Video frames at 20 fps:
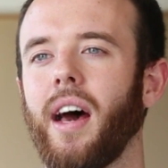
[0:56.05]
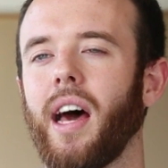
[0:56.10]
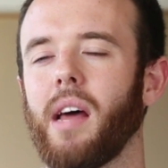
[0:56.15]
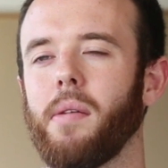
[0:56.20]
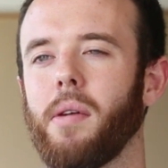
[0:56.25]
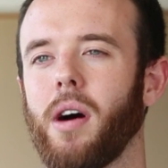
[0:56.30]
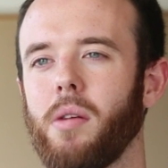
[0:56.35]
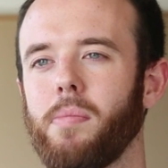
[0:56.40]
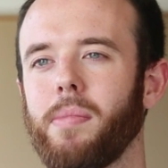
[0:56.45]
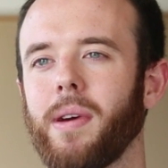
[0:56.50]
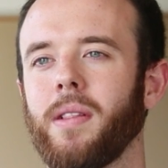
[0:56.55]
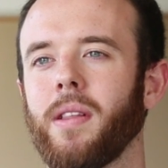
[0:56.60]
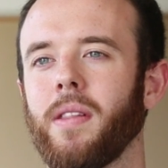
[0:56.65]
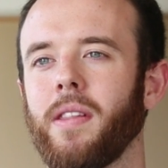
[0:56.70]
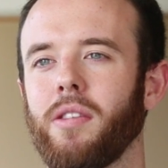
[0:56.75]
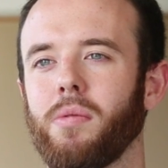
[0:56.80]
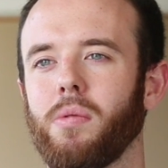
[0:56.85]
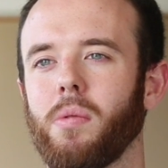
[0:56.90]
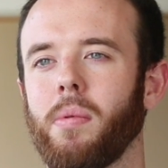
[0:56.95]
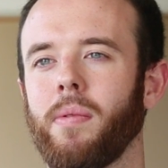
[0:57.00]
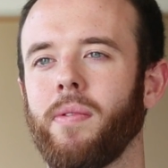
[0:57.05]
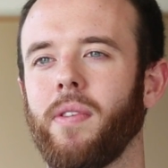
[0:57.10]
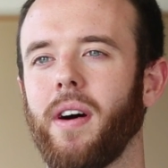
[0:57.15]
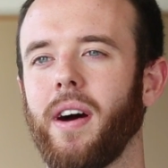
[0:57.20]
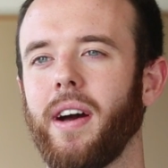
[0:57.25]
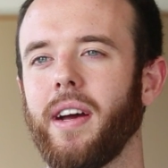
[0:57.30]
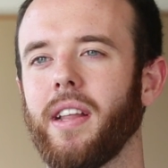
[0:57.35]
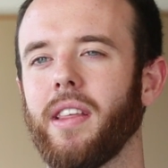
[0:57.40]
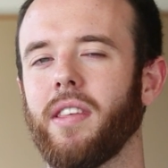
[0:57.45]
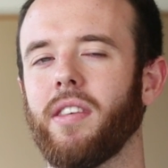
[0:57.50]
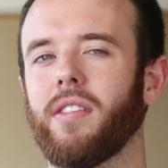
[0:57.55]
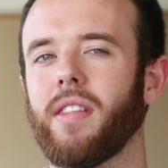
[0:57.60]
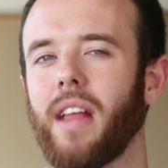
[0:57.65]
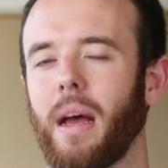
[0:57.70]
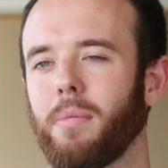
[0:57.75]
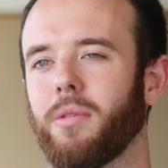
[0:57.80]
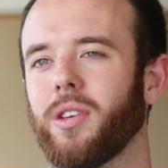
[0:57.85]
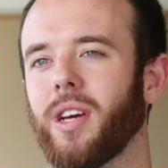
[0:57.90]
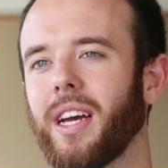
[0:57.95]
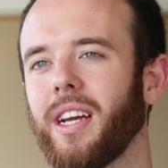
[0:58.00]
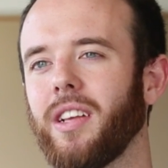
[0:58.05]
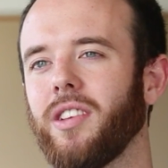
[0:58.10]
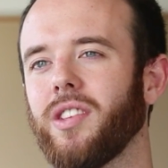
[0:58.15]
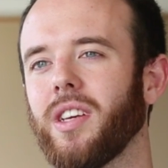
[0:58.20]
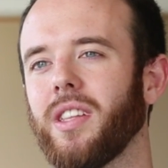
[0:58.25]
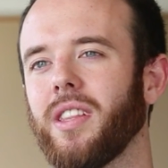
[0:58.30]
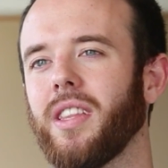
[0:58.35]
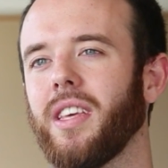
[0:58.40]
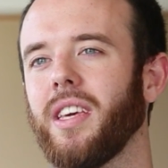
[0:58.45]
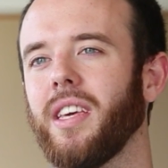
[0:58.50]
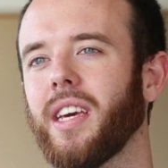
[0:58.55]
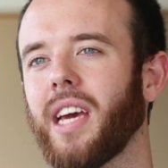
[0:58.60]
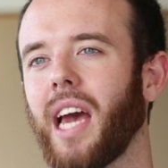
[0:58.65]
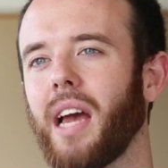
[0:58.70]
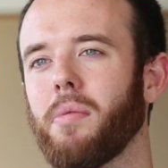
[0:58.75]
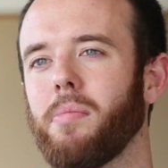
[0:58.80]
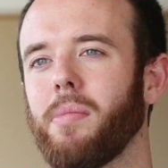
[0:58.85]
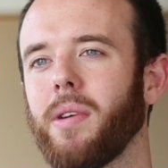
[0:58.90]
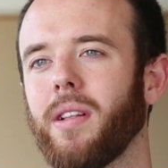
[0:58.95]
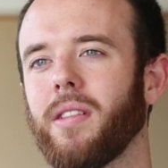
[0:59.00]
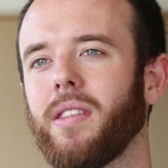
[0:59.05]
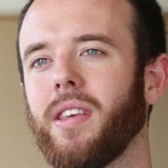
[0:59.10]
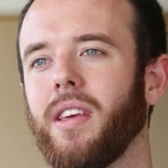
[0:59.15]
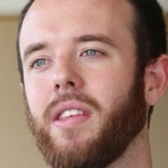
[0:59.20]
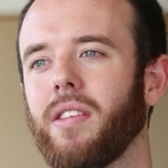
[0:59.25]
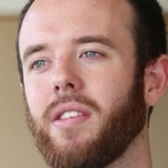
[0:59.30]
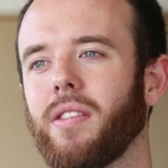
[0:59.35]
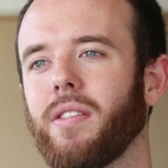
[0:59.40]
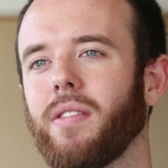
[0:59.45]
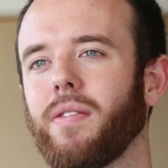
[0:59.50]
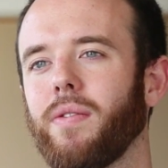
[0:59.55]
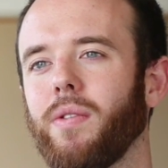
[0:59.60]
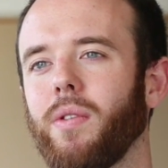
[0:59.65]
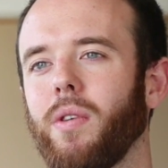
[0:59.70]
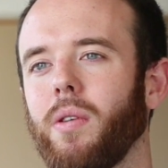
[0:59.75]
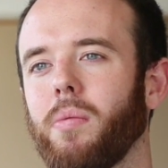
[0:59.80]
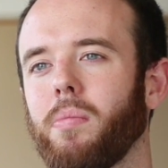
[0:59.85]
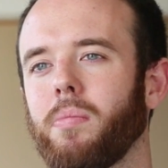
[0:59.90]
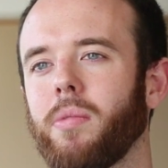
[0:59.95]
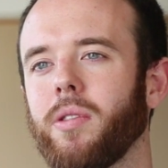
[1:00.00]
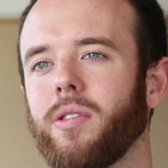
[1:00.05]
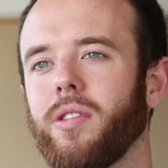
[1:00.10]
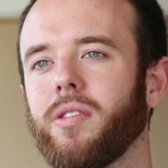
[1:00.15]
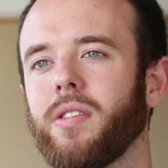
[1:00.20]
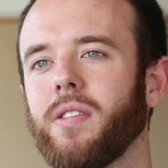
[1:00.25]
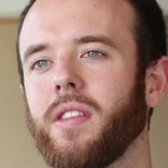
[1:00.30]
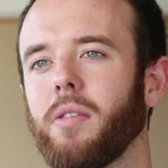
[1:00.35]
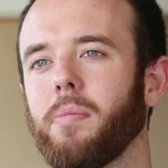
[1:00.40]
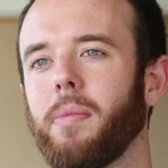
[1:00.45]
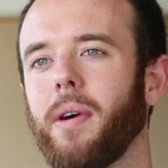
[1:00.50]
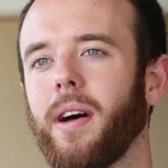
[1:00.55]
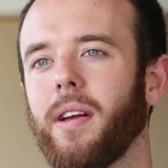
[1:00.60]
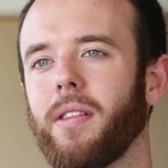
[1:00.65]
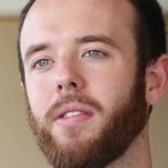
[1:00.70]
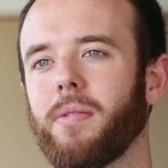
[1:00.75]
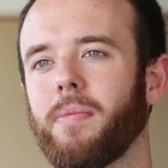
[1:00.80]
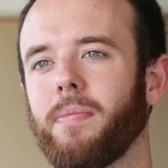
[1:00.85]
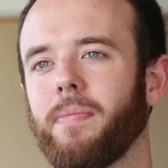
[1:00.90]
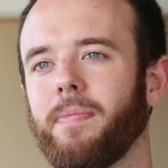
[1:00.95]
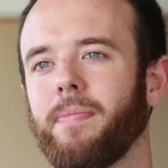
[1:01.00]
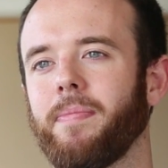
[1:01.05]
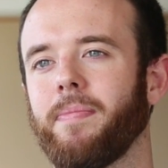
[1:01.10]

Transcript: And I'm hoping that this will provide a step change in the capabilities for producing these parts.